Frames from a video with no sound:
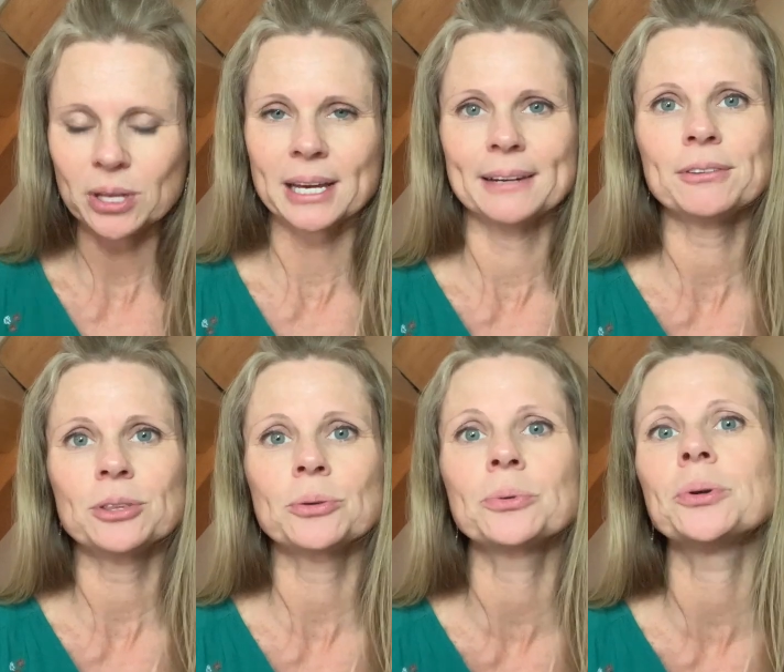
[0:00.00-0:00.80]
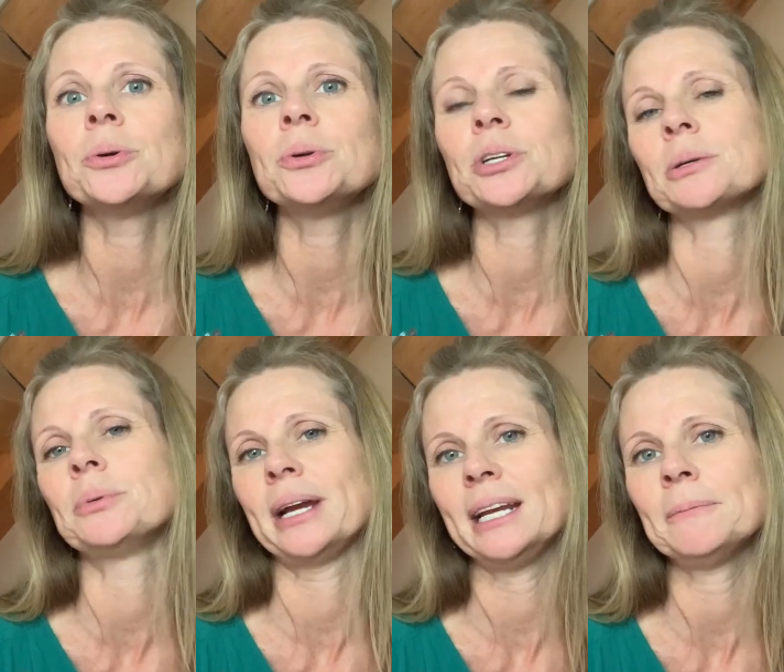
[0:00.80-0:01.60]
kind of through your
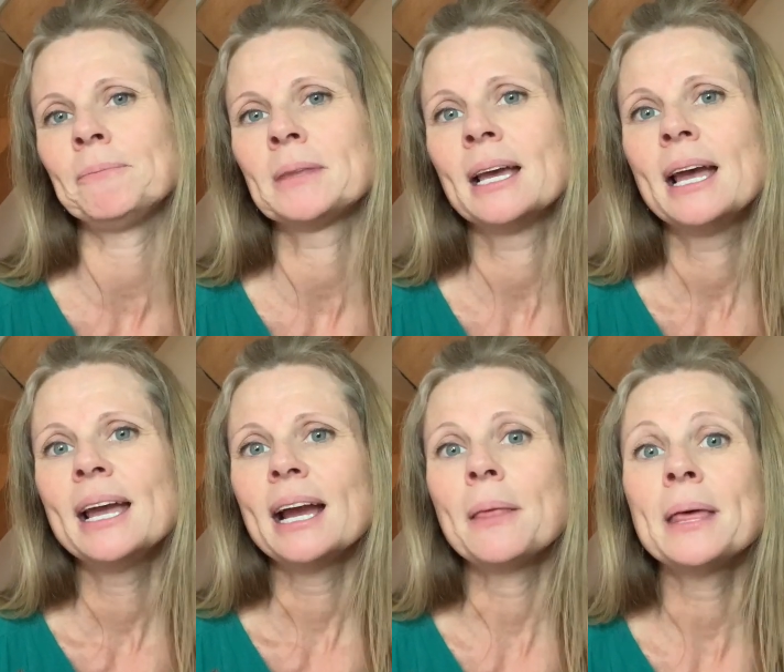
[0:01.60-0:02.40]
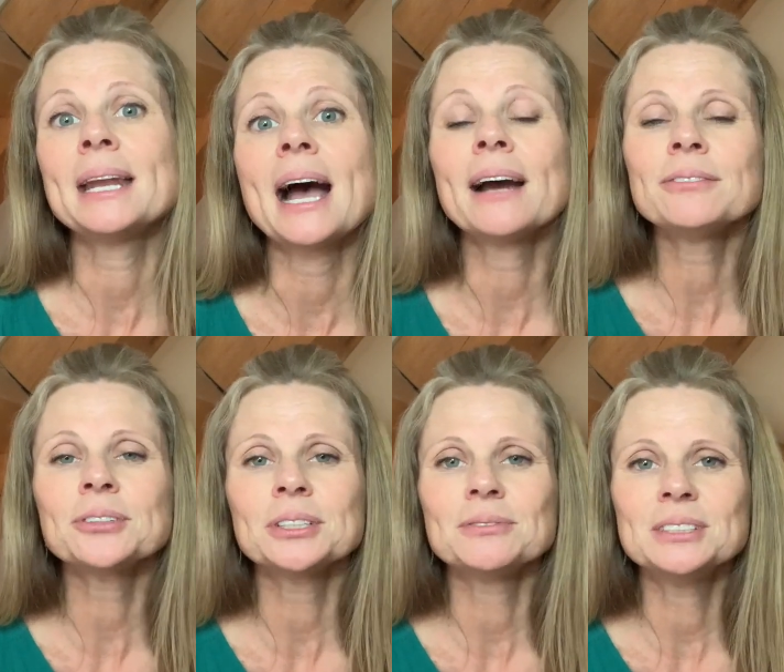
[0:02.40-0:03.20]
brain. And then after
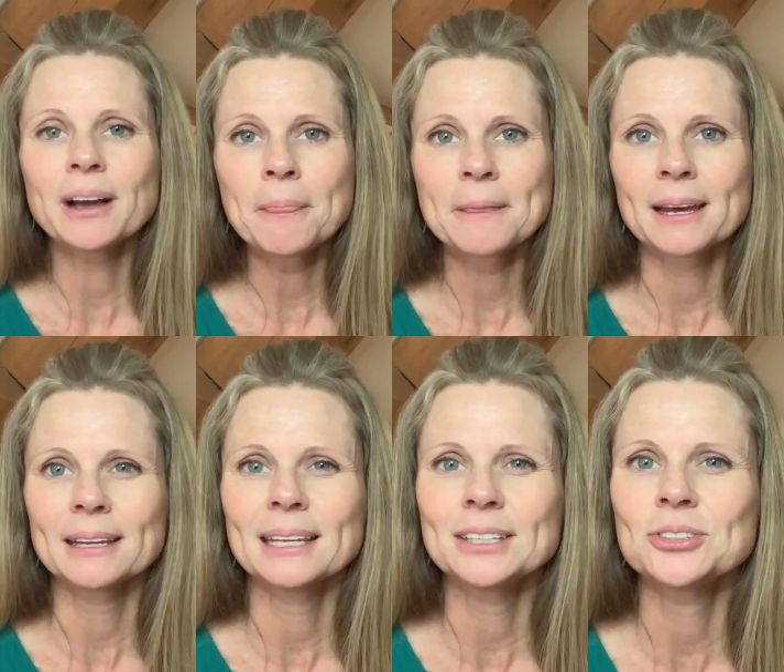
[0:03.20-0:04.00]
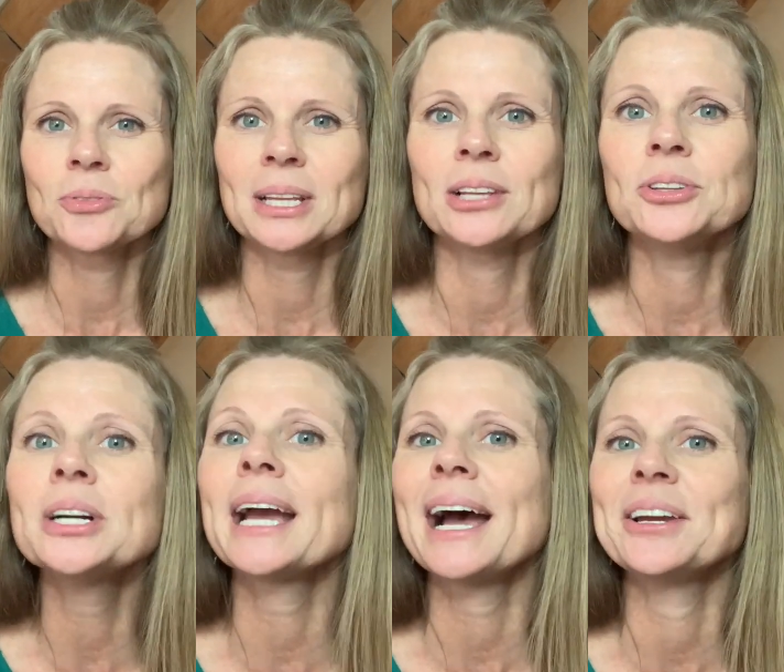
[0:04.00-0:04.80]
you've done that, I'd like you to really
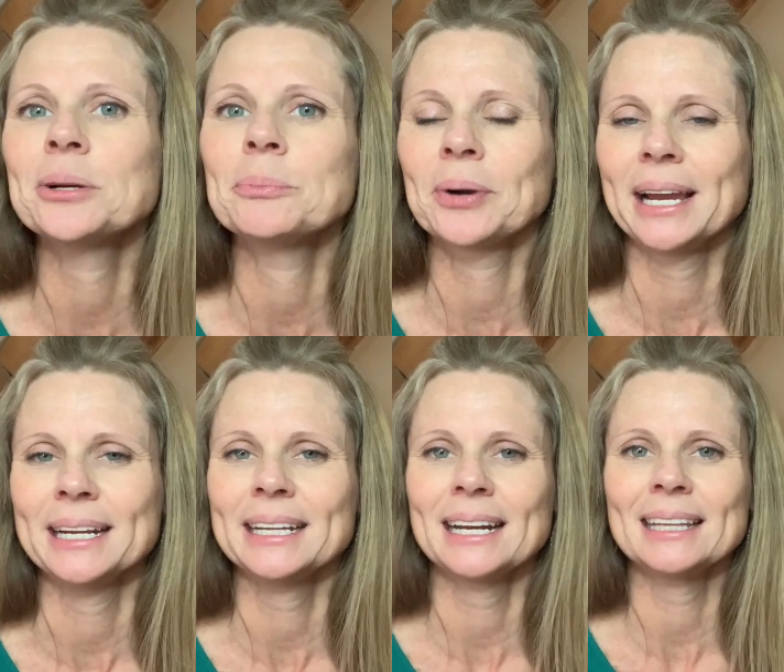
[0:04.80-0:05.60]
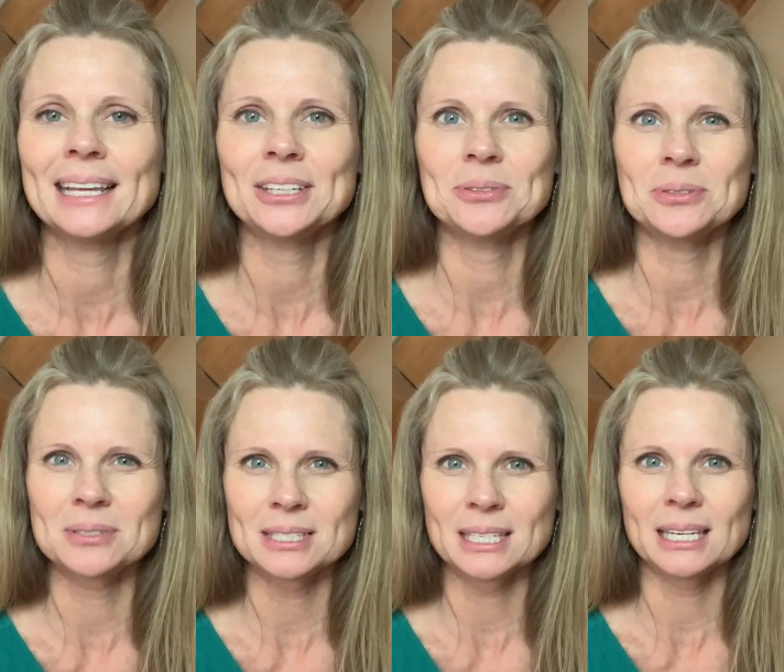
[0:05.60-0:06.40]
look at your brain and I'd like you to
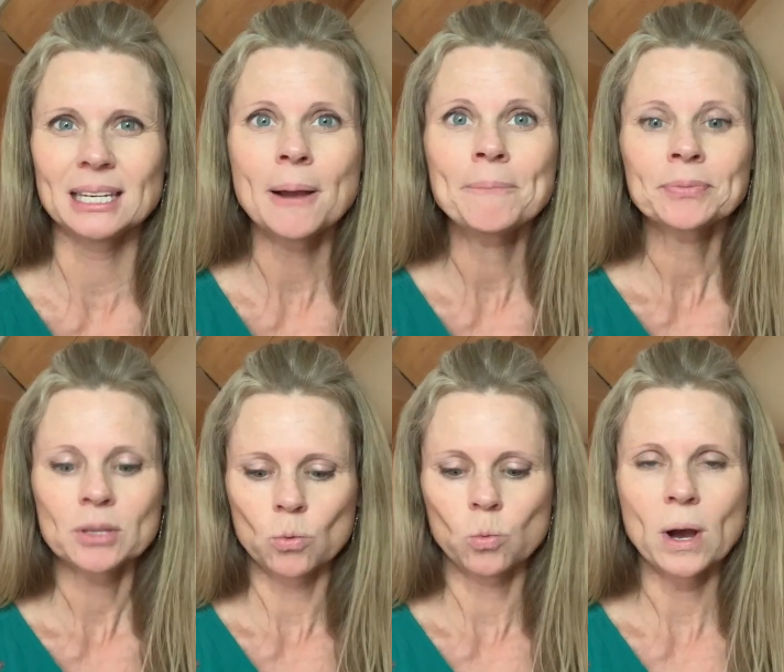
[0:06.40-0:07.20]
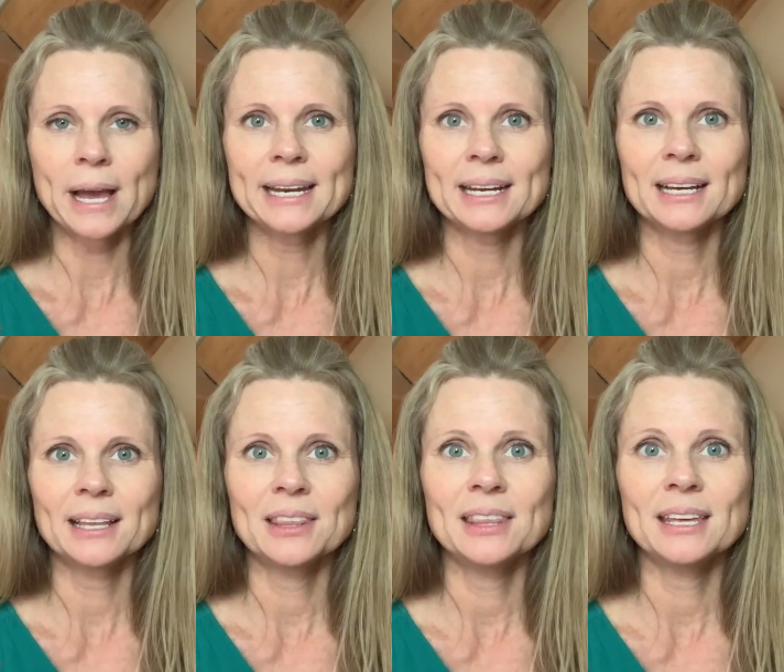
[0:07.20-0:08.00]
see what
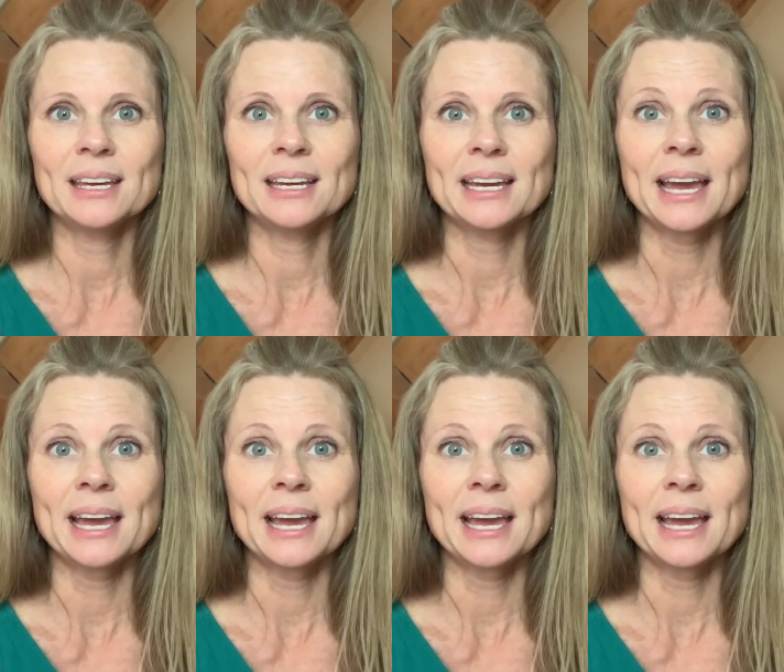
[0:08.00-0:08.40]
the